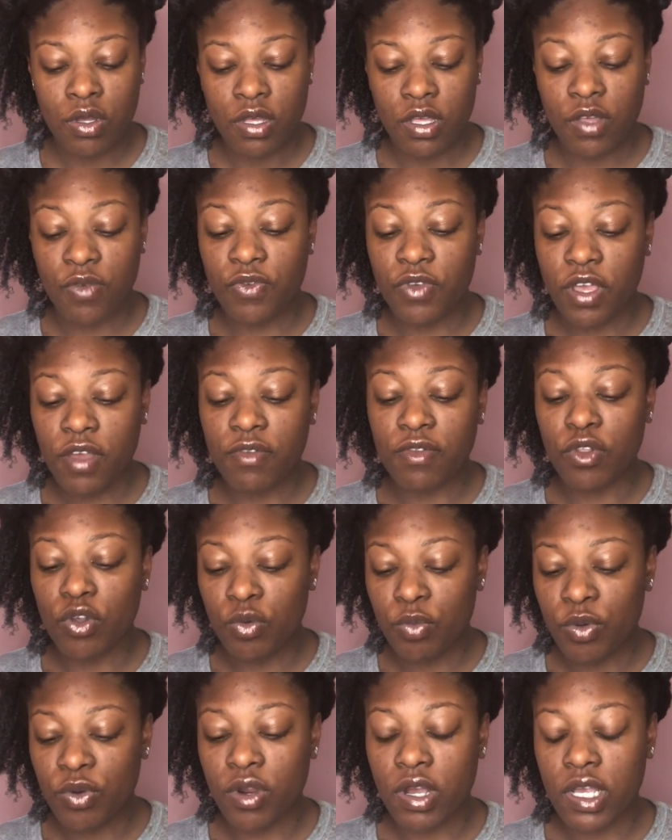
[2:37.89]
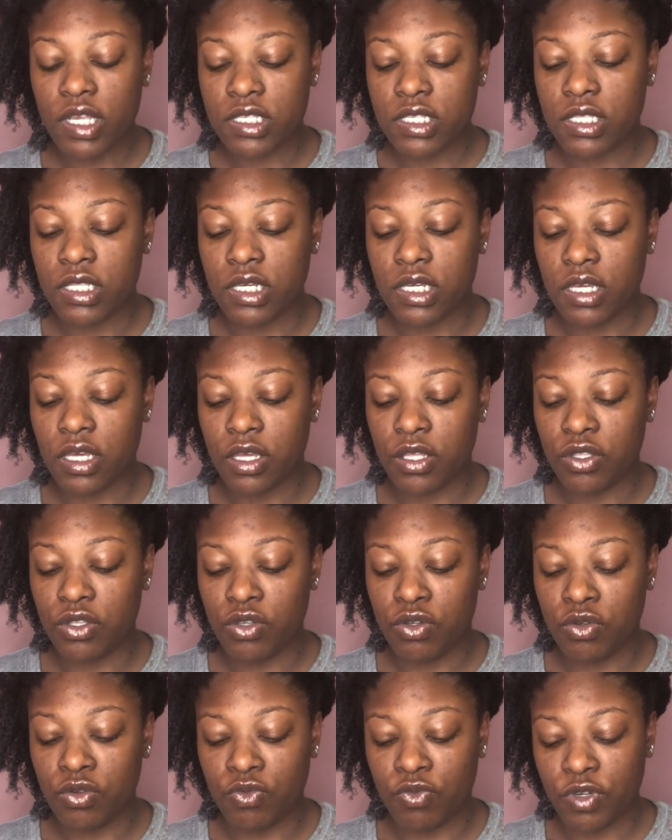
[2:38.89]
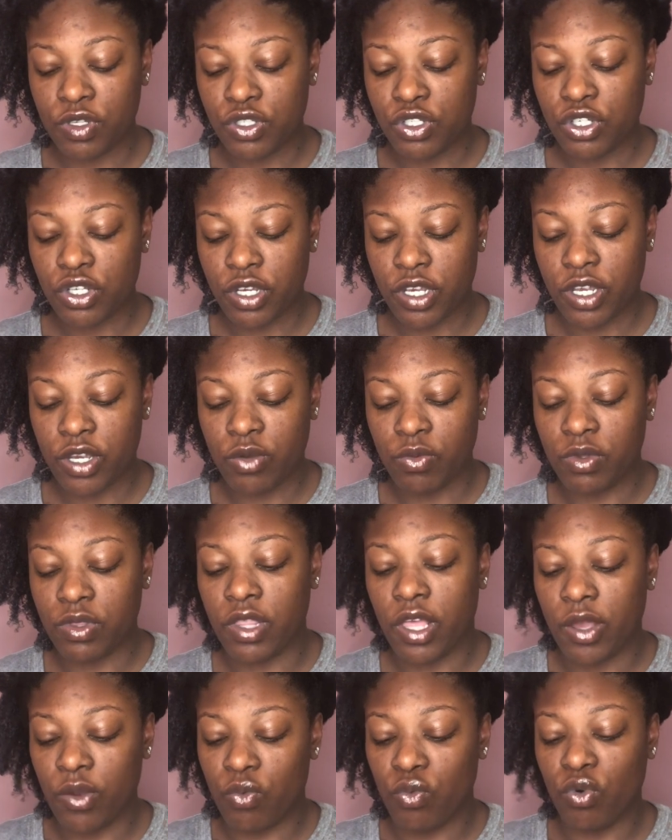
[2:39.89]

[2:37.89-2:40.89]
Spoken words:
if you have low porosity and you rinse your hair with like